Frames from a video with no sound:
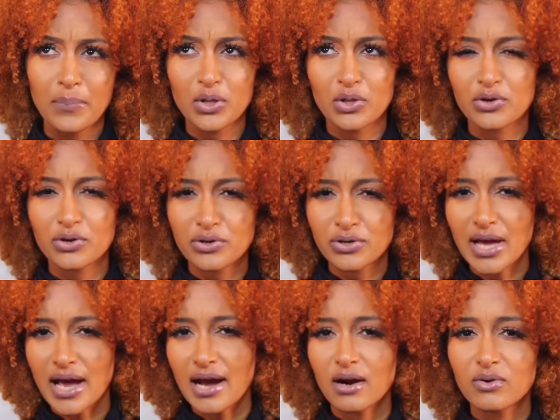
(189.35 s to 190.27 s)

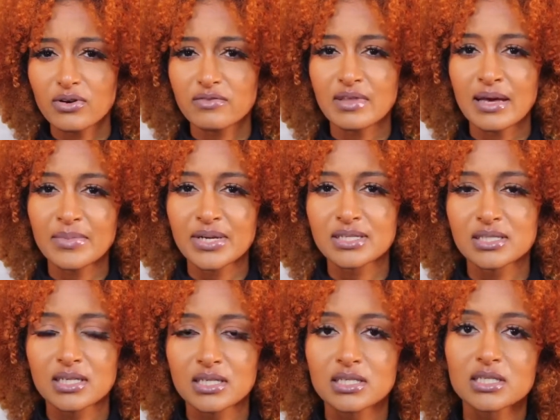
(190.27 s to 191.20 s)
blurred out, if that
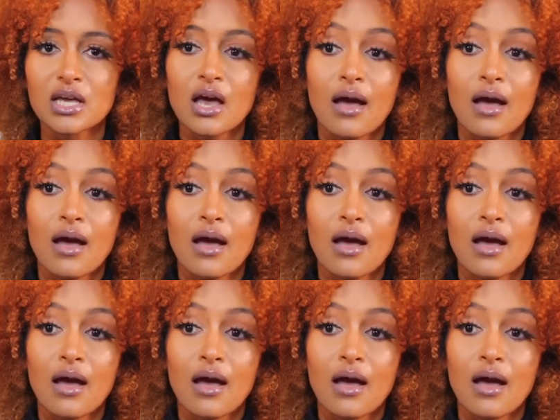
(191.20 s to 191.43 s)
makes sense.